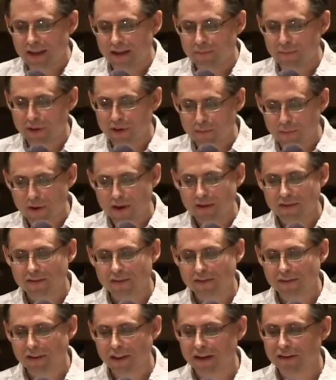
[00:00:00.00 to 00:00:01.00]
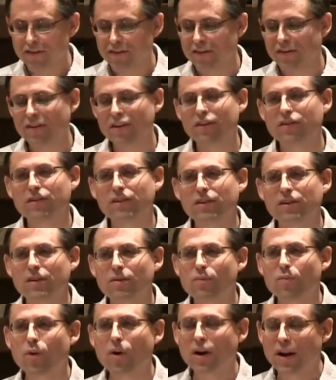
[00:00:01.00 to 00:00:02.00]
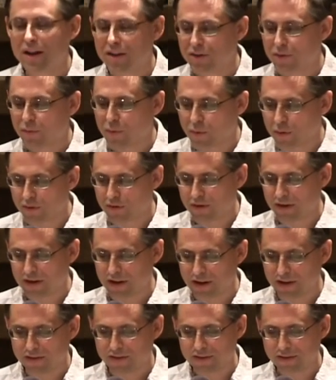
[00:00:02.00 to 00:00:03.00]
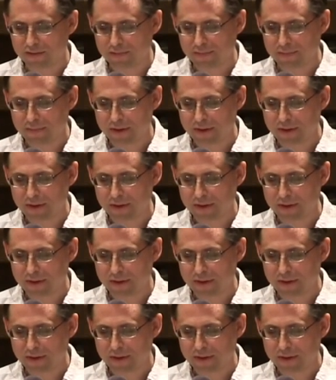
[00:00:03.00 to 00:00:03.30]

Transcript: In many ways, this election season brought out the worst in us,